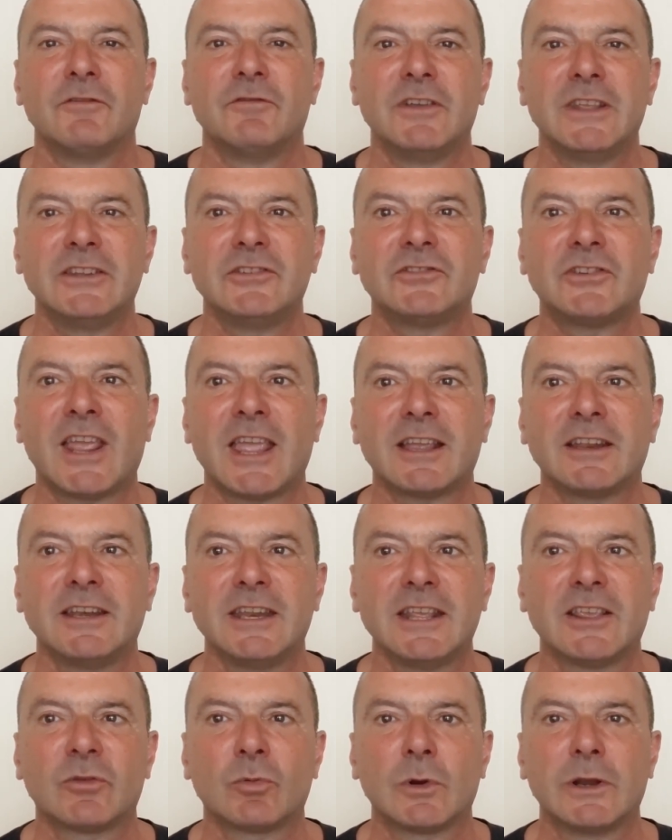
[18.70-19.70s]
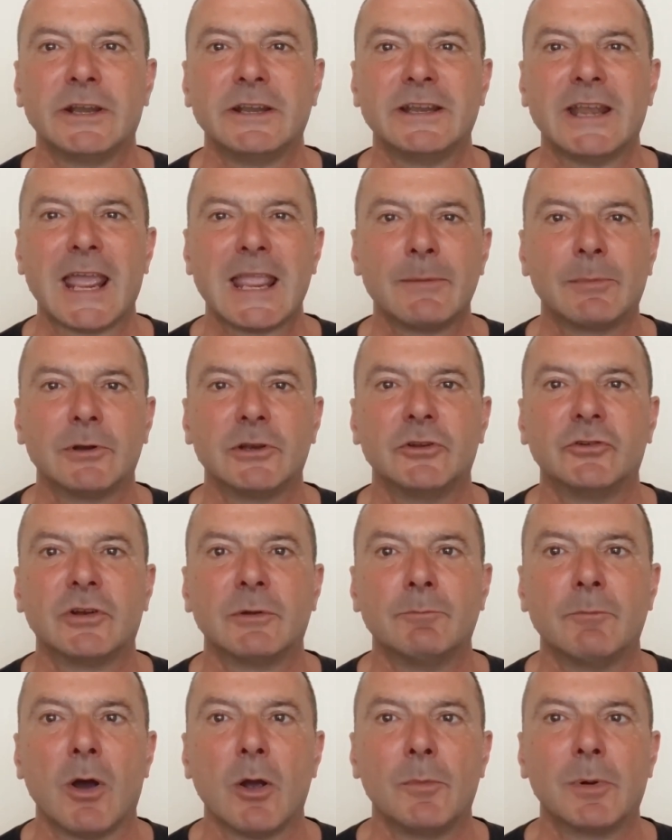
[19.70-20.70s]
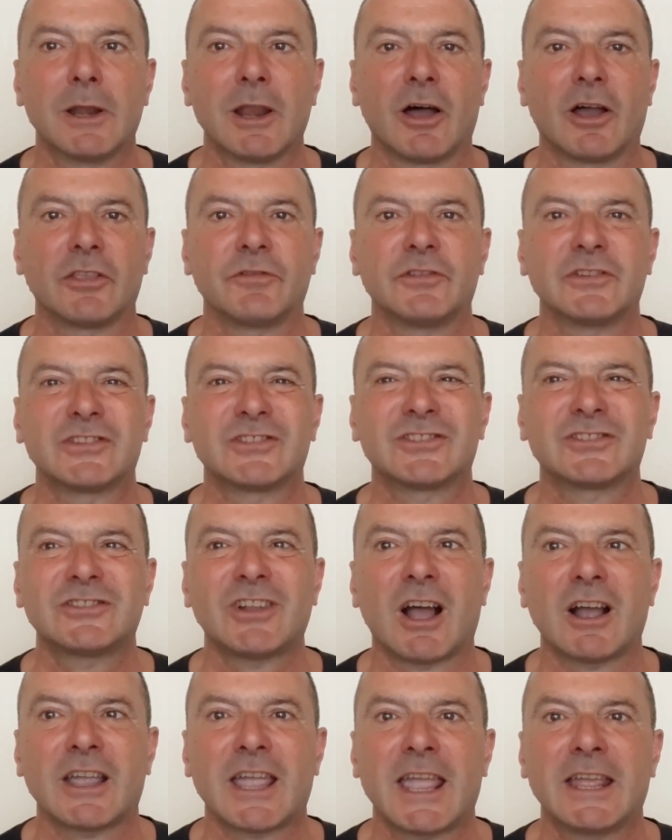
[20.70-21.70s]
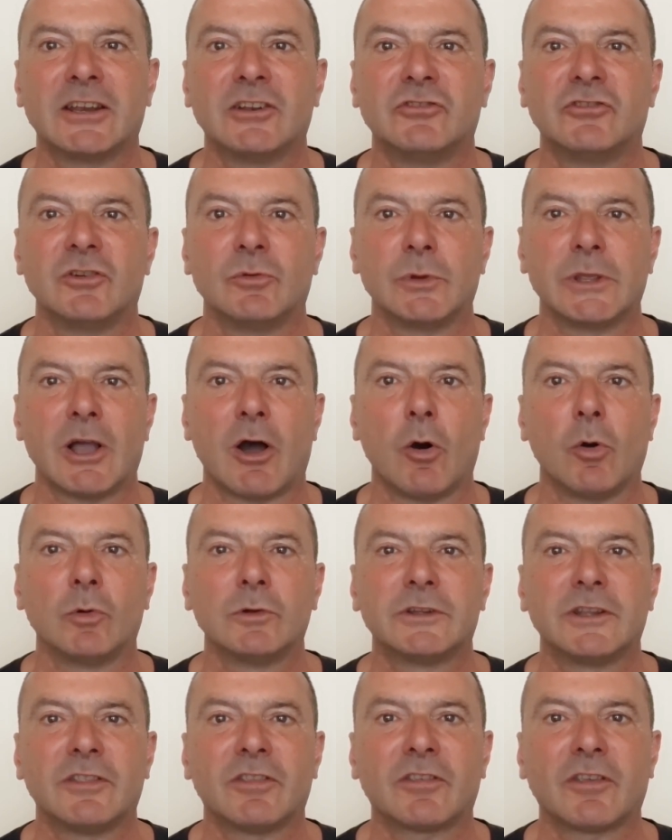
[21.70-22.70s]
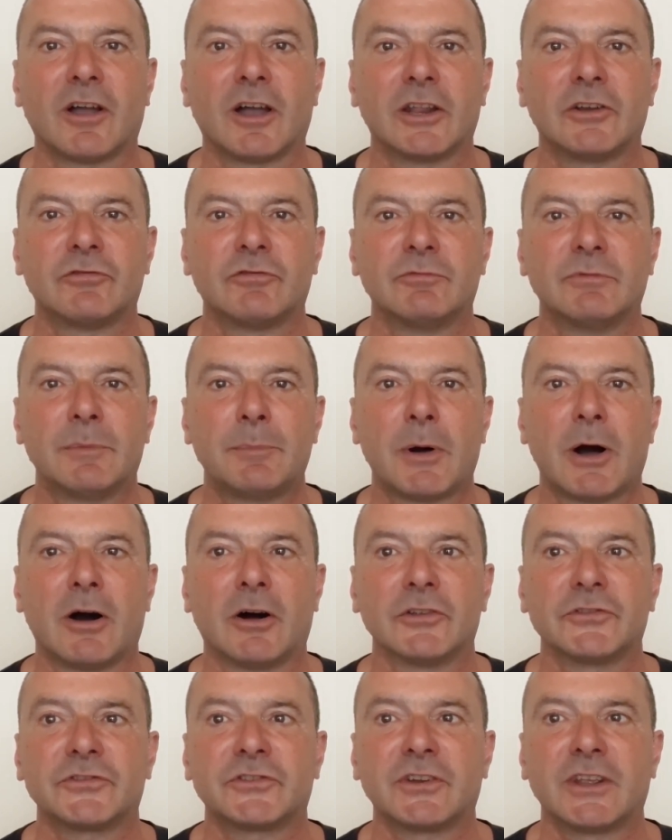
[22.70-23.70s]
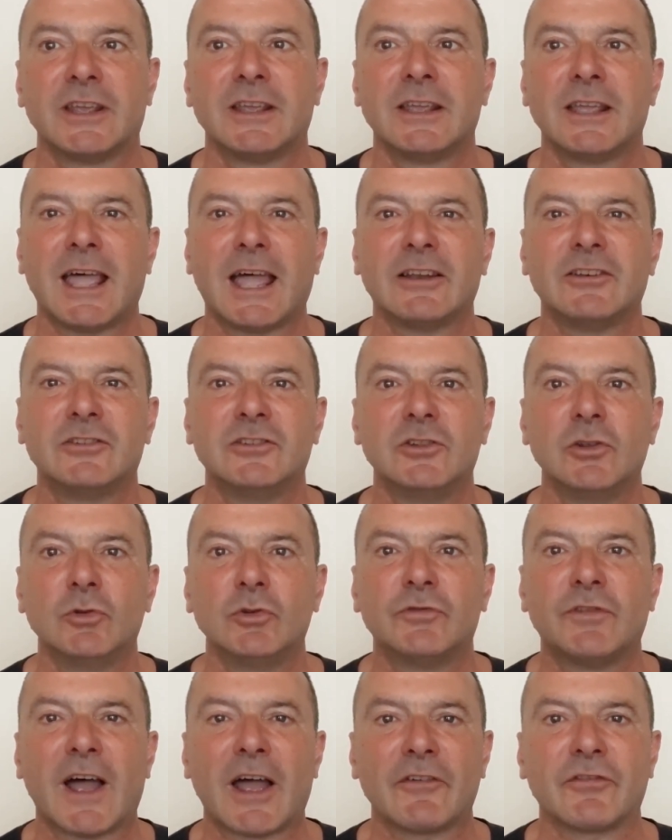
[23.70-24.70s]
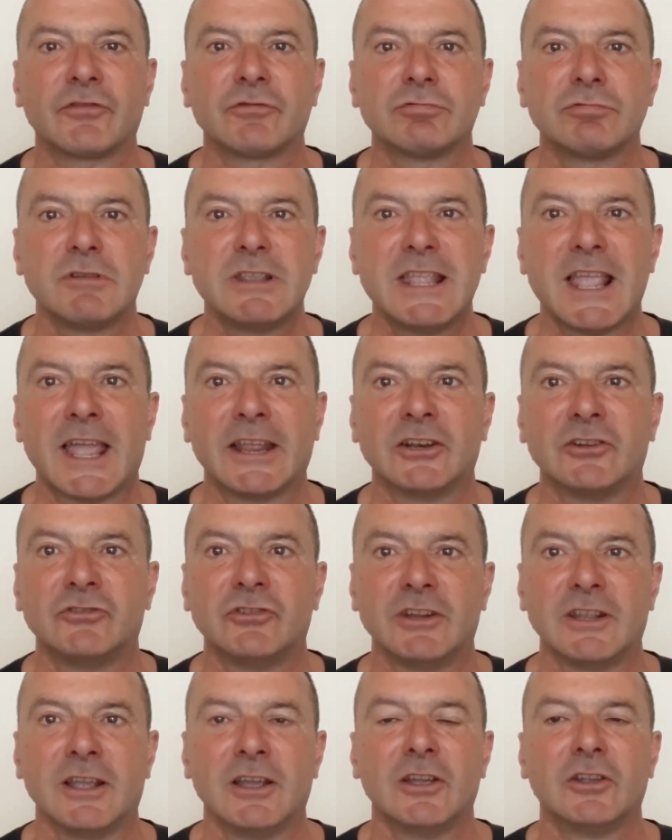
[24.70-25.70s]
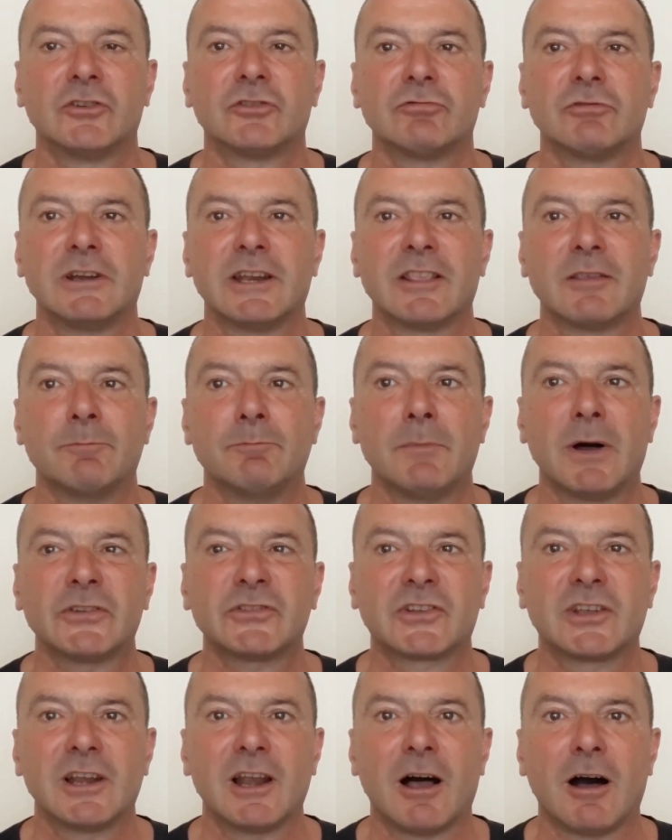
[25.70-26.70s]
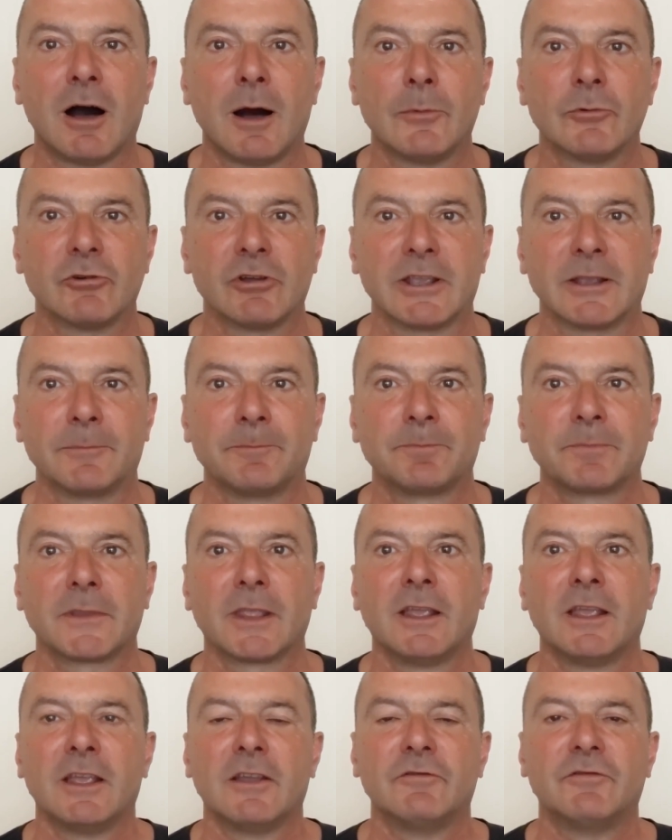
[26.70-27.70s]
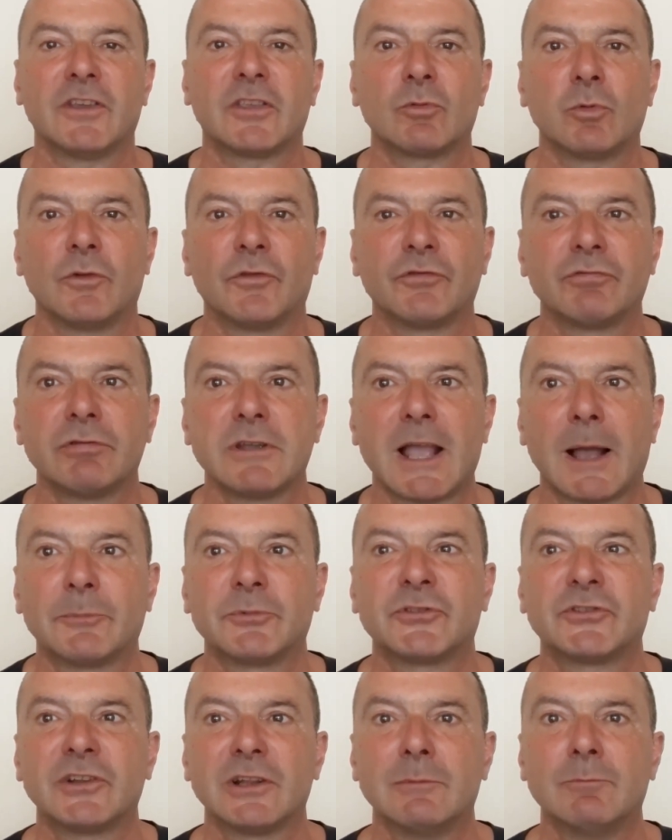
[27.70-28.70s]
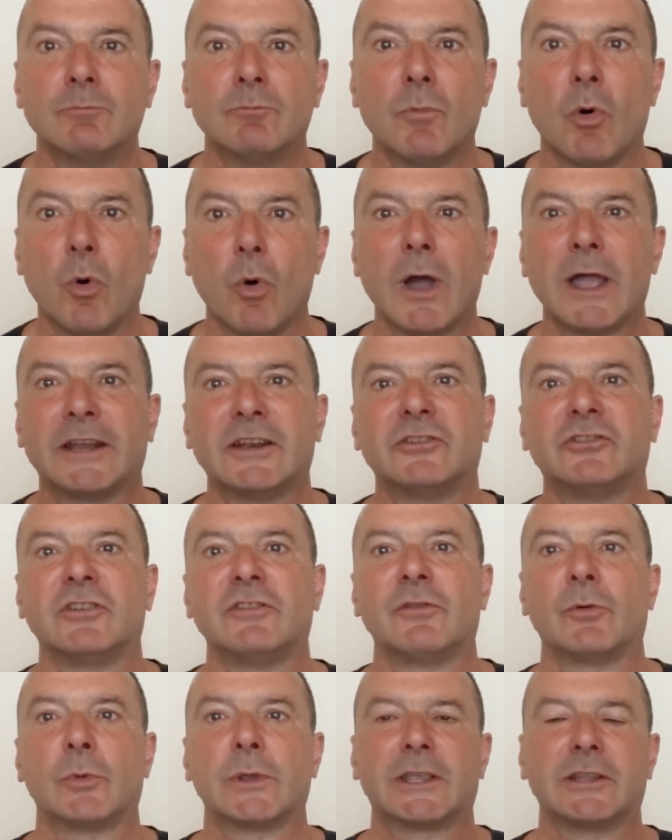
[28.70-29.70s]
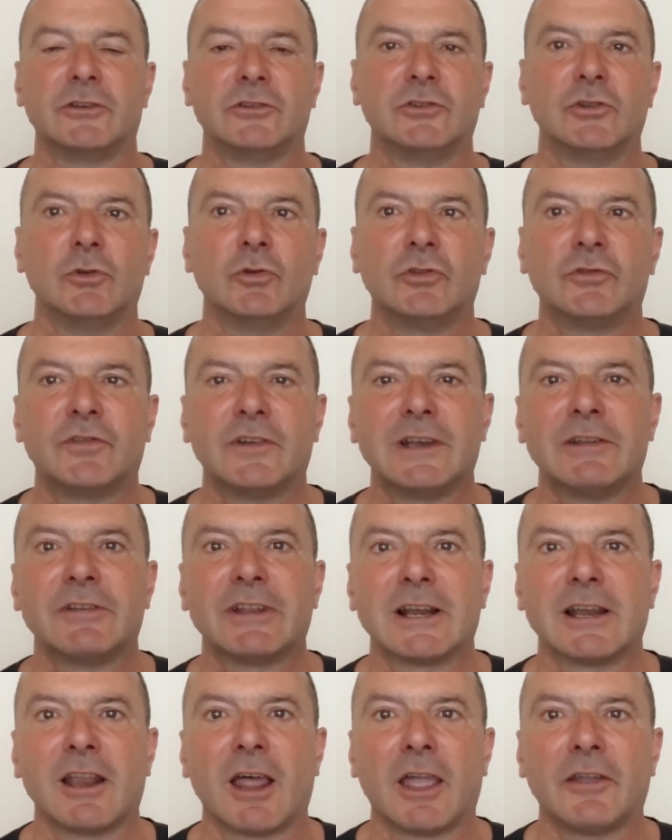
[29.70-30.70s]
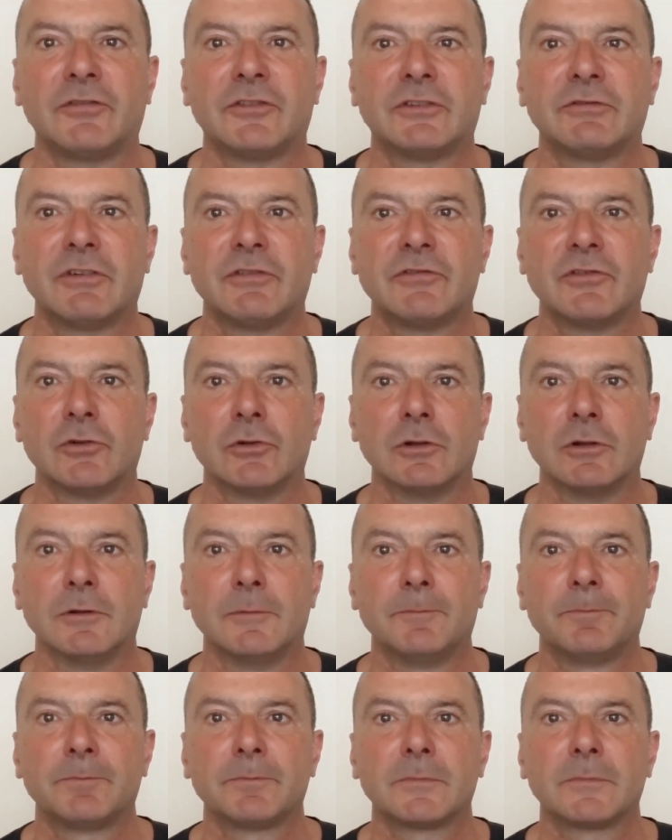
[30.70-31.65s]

These techniques will enable you to mobilize the stuck energy we hold inside from the past and use that free energy to release muscular armoring. This will free up still more energy that we can use for living life to the full.